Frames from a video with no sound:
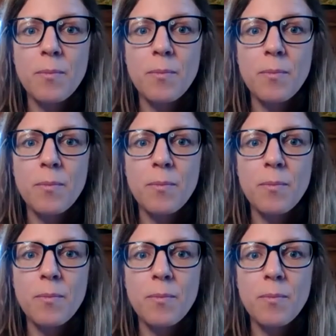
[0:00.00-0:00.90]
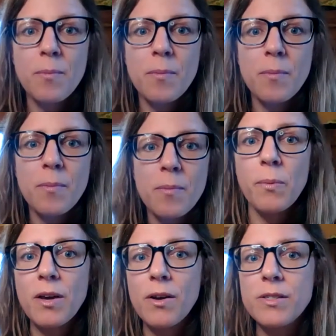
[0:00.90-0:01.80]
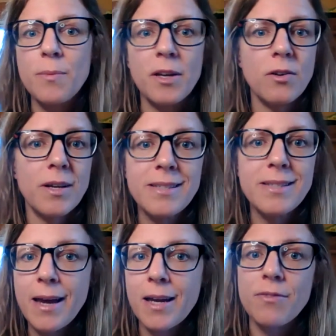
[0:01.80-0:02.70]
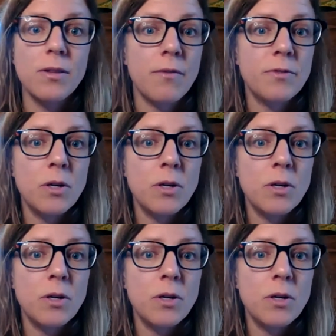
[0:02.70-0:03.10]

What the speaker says: sometimes the vegetable included in school meals.